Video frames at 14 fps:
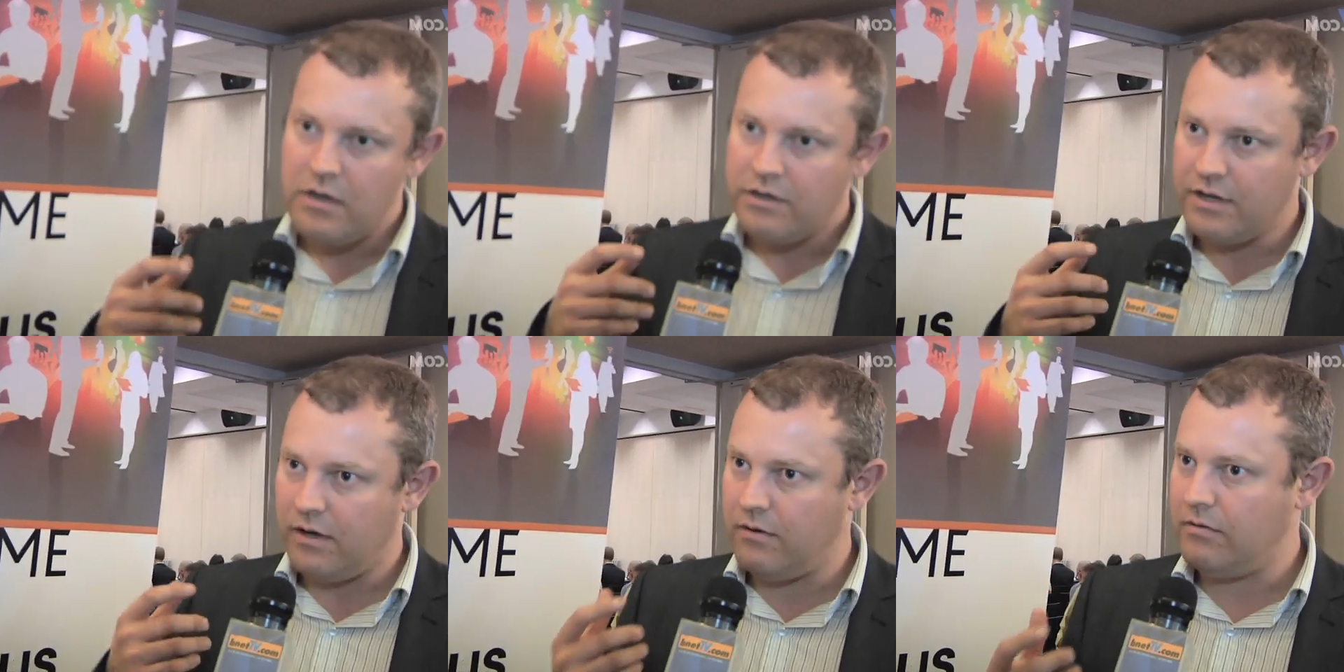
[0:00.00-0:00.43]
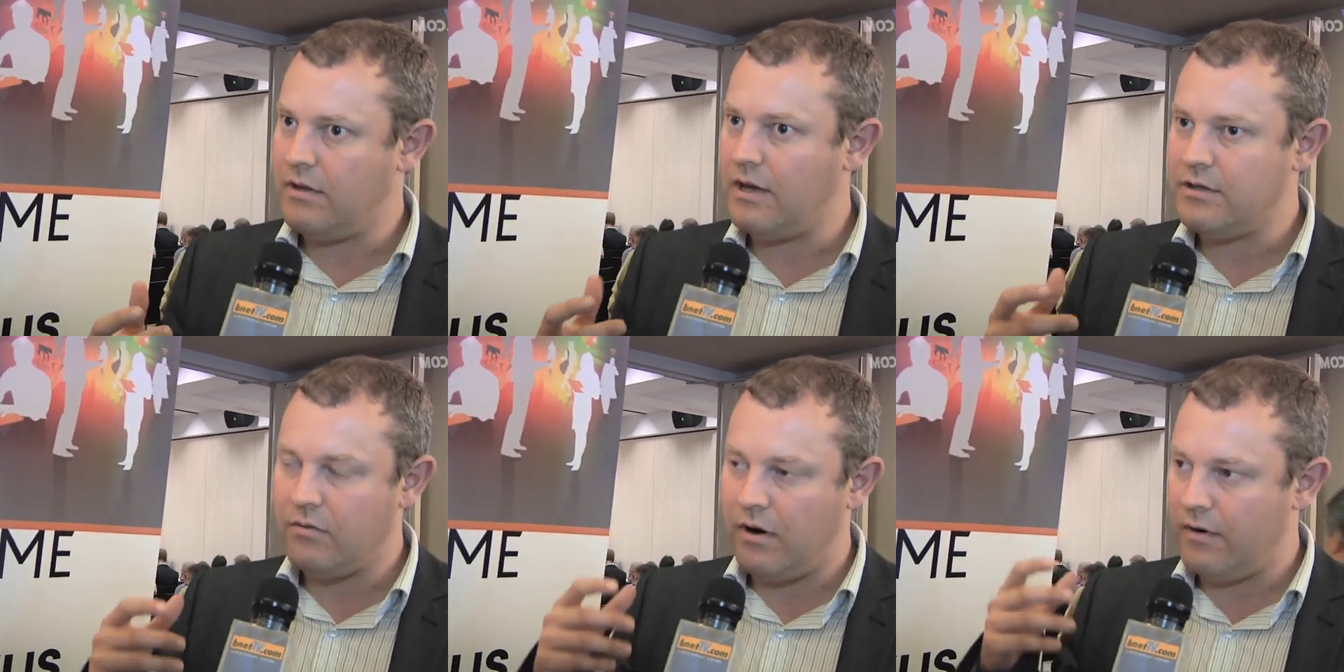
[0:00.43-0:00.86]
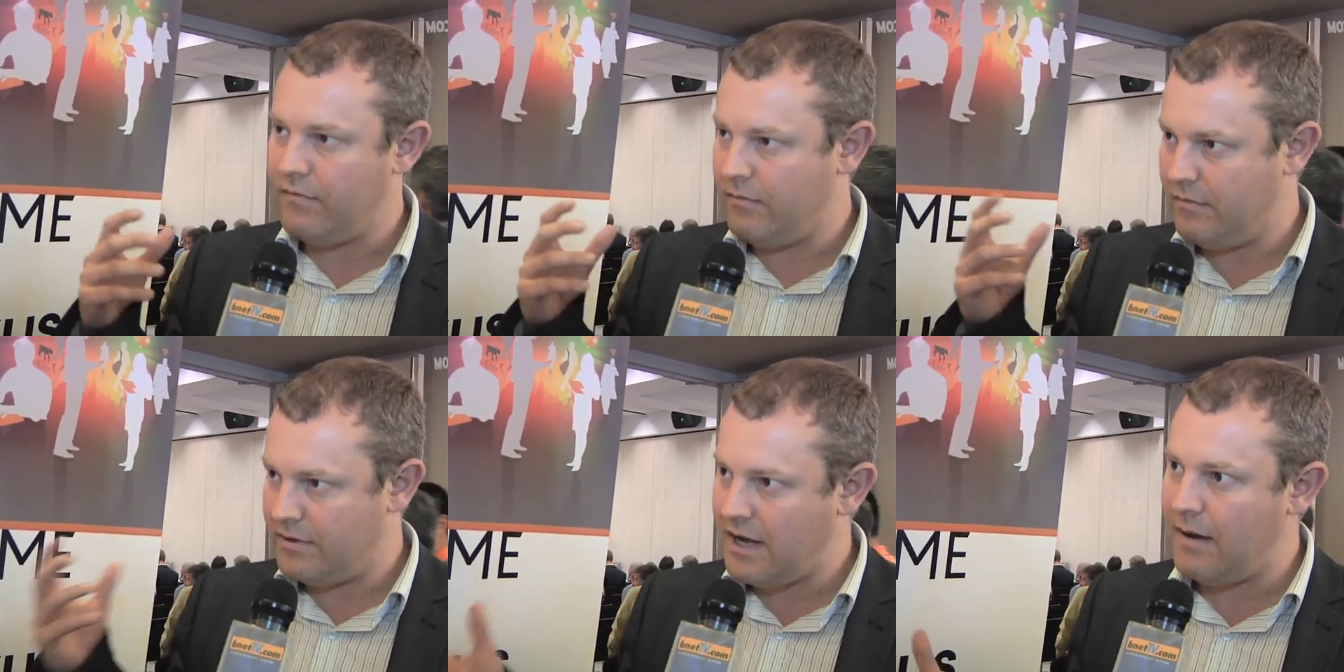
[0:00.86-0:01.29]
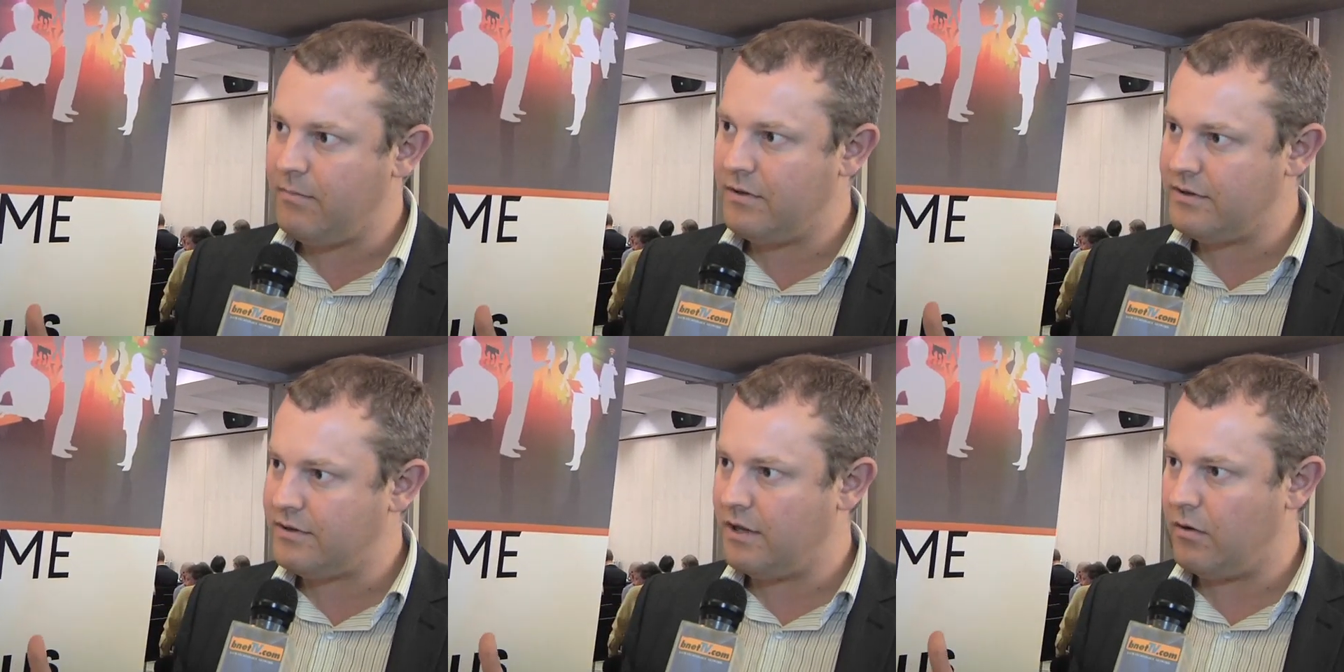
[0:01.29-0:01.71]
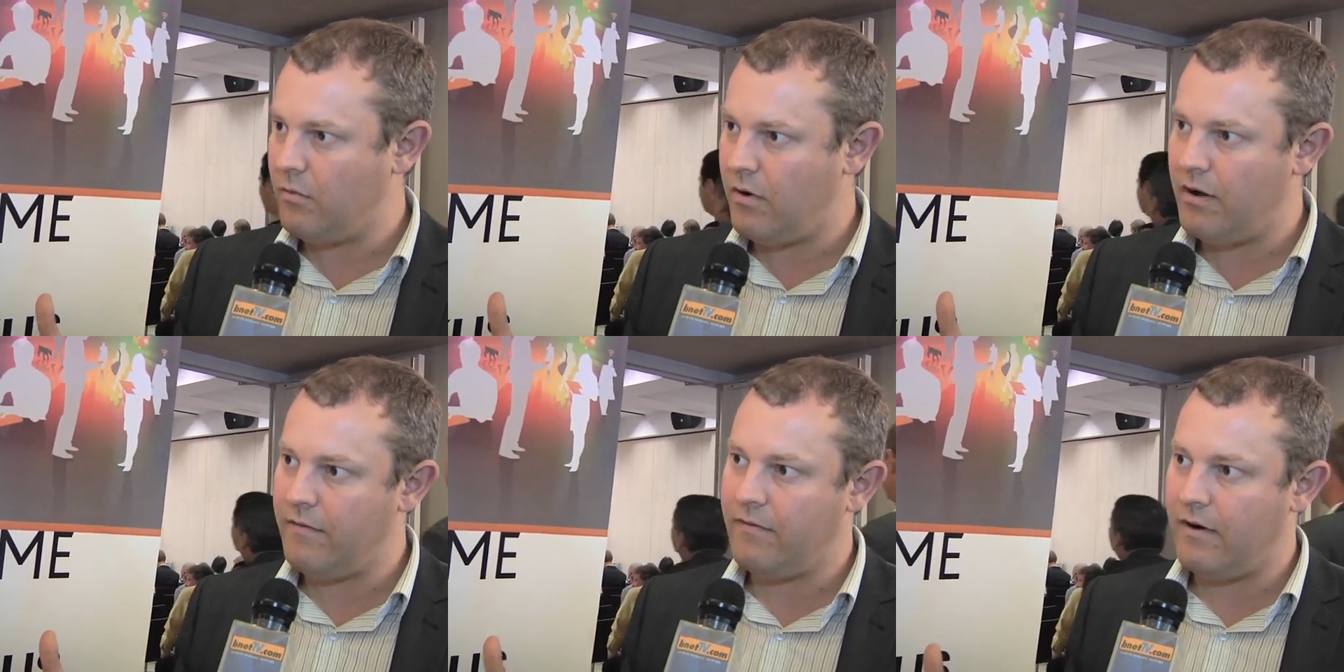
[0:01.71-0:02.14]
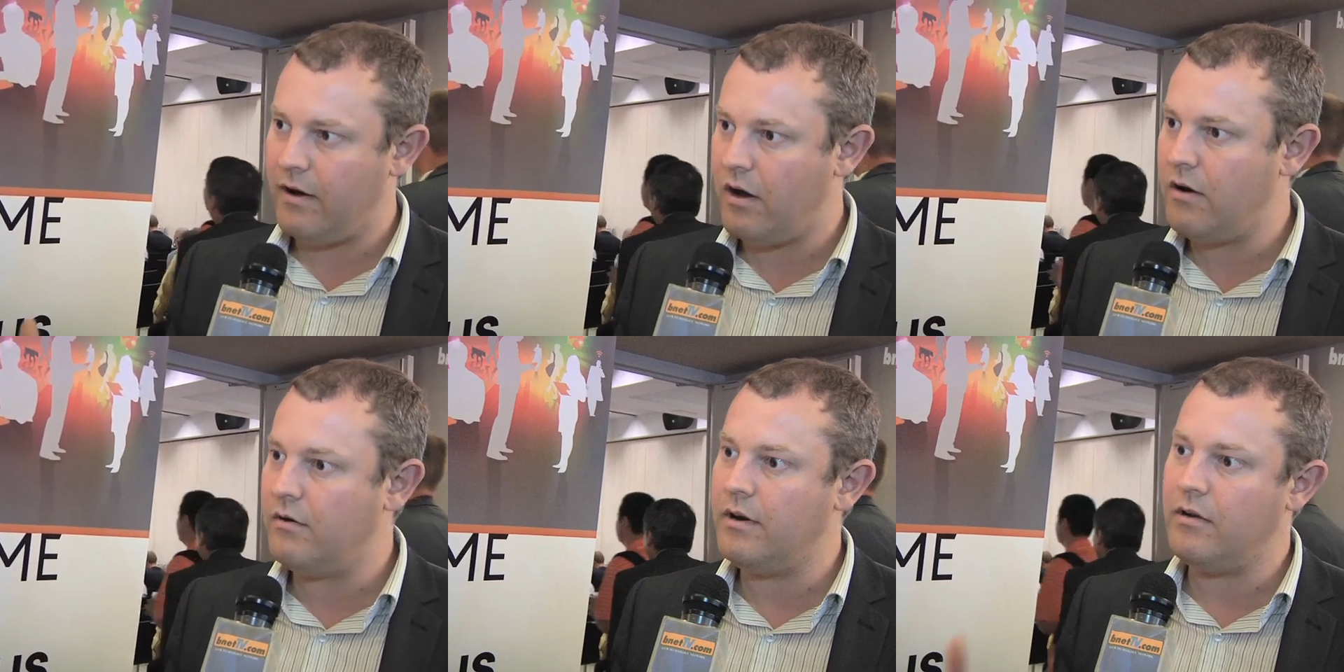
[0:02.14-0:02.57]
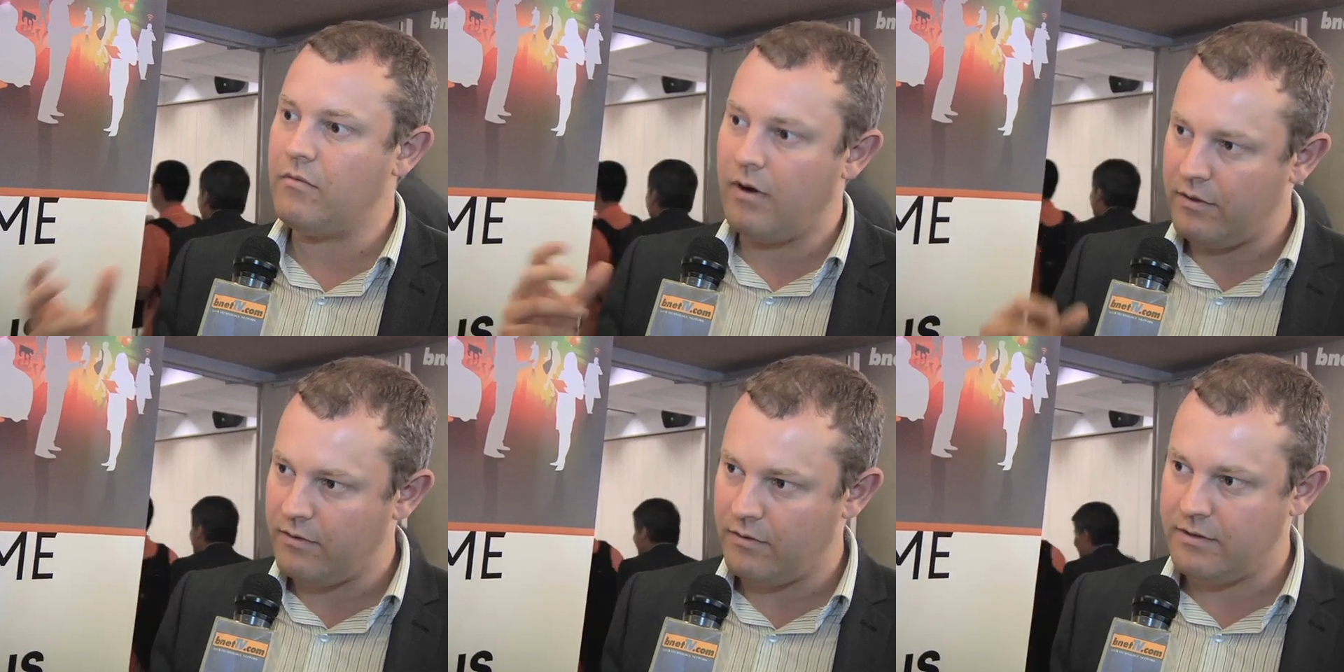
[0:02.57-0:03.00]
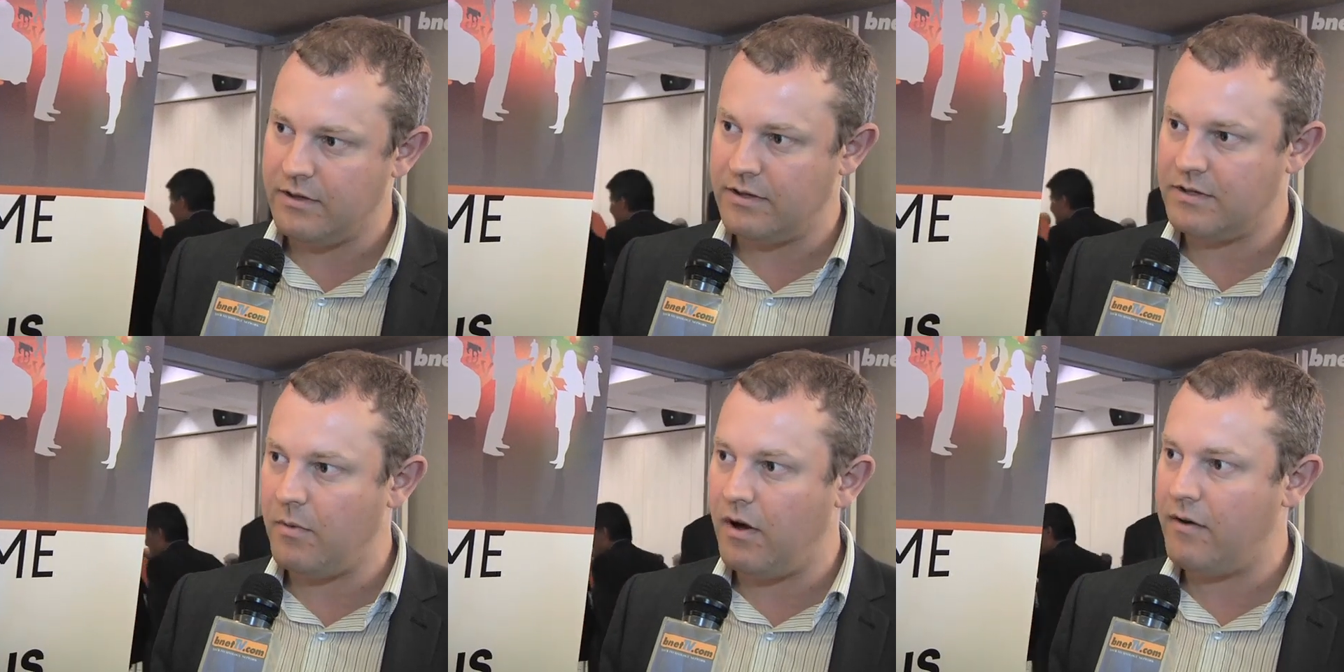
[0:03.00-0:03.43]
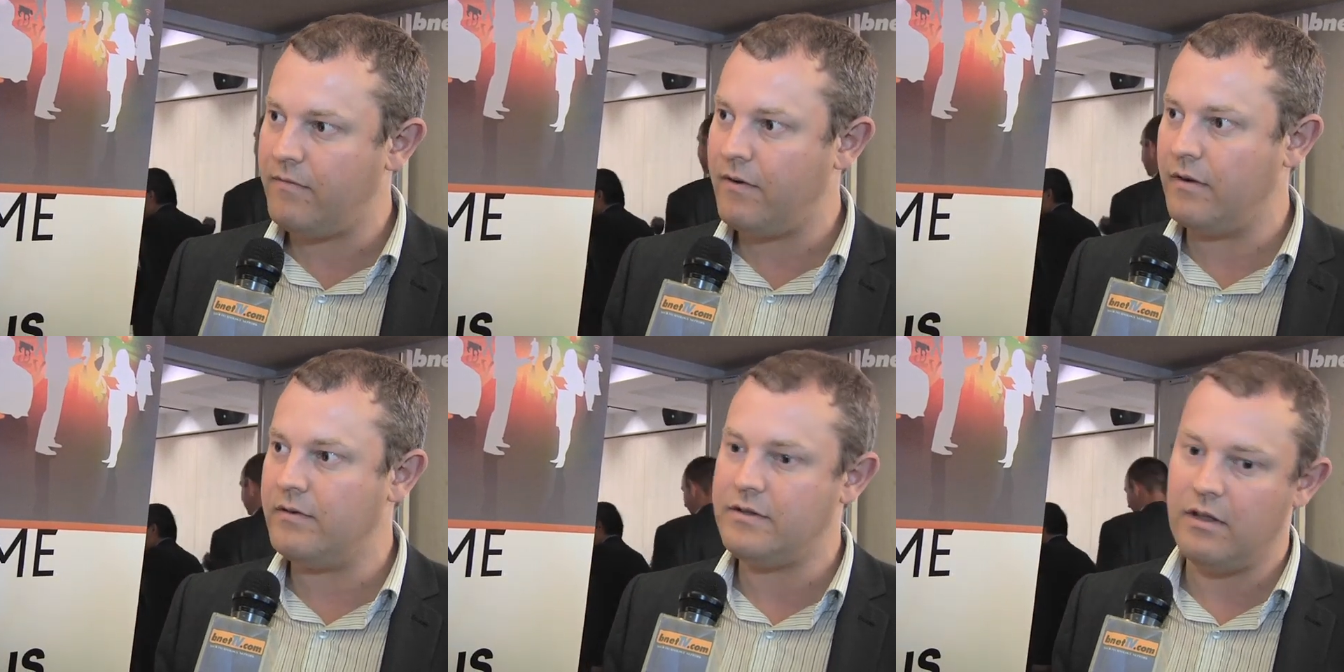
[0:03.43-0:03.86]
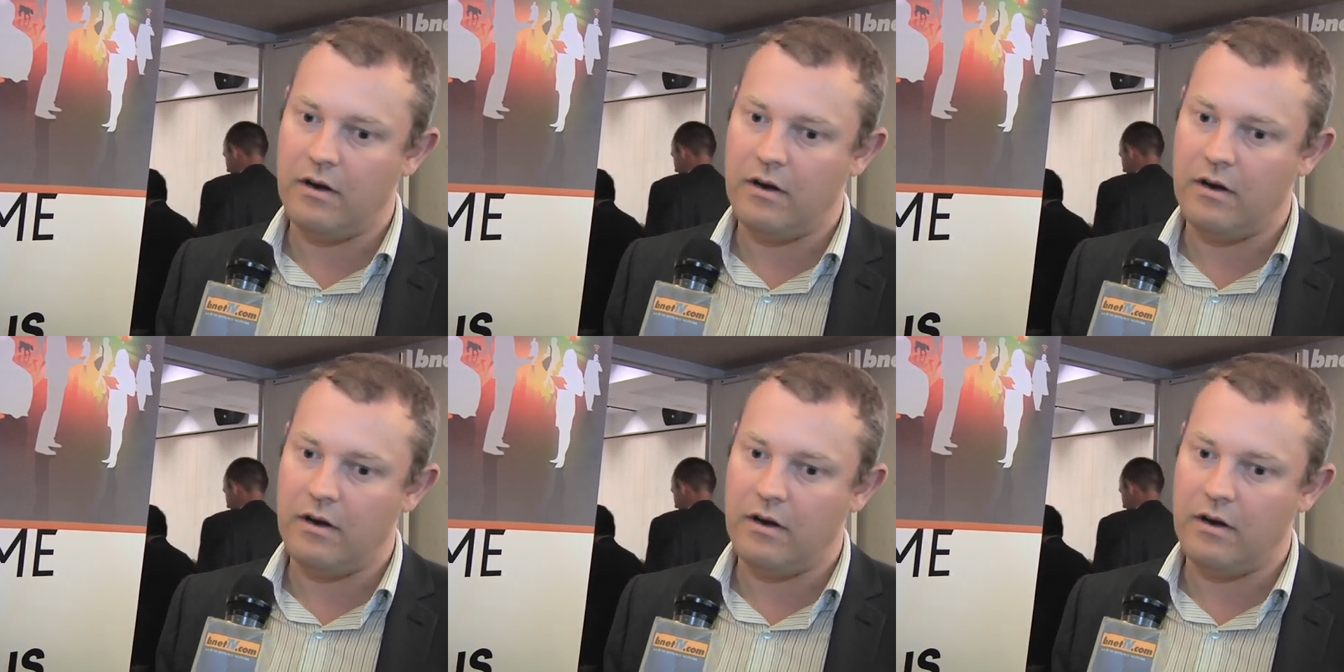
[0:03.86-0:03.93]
So that's right from the tablets that are Wi-Fi only right through to the smartphones